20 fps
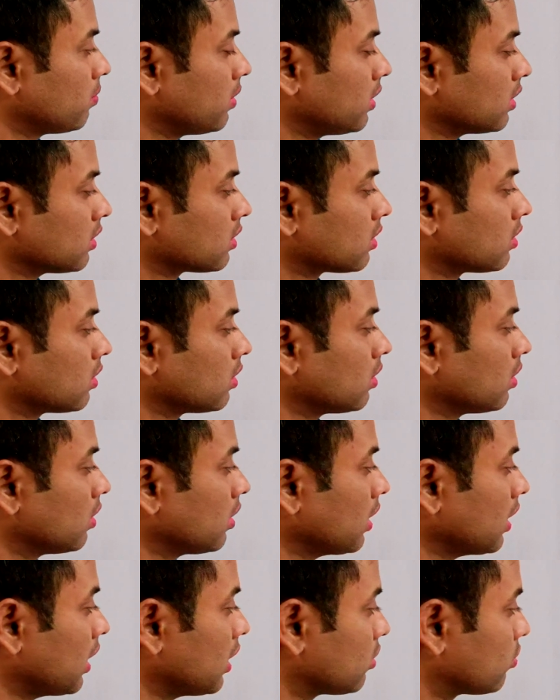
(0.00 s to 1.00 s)
events,
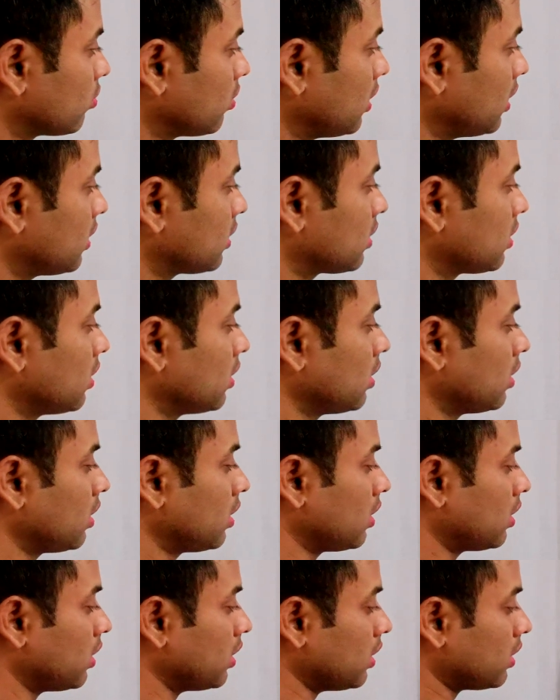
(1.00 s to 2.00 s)
as well as
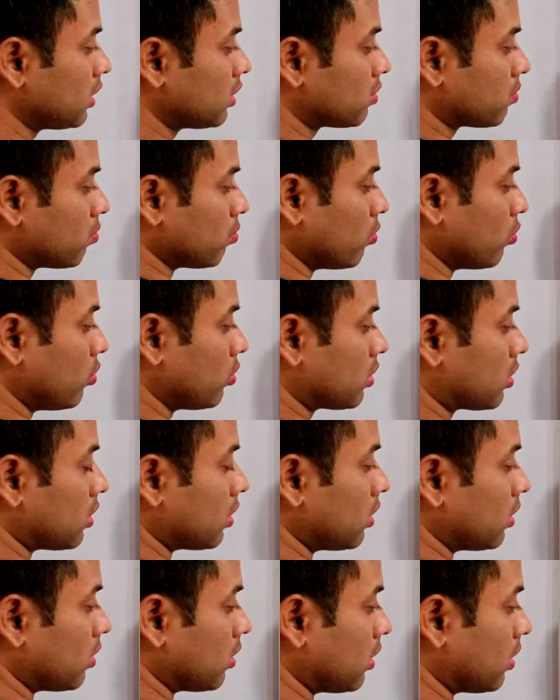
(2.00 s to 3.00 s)
it is
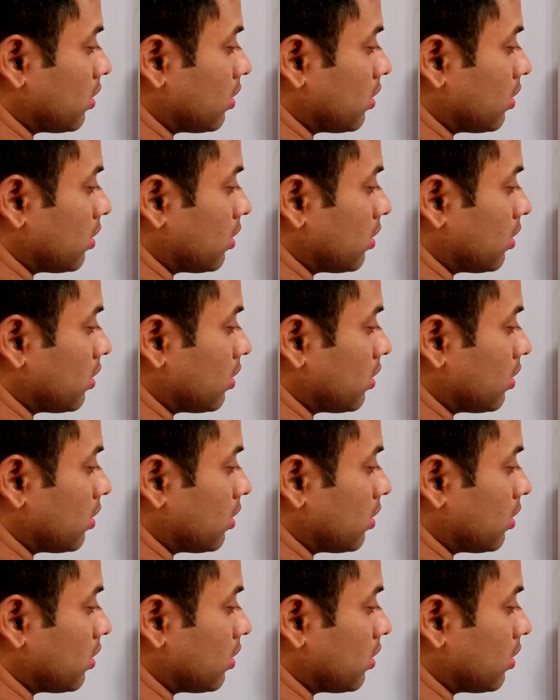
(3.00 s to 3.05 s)
most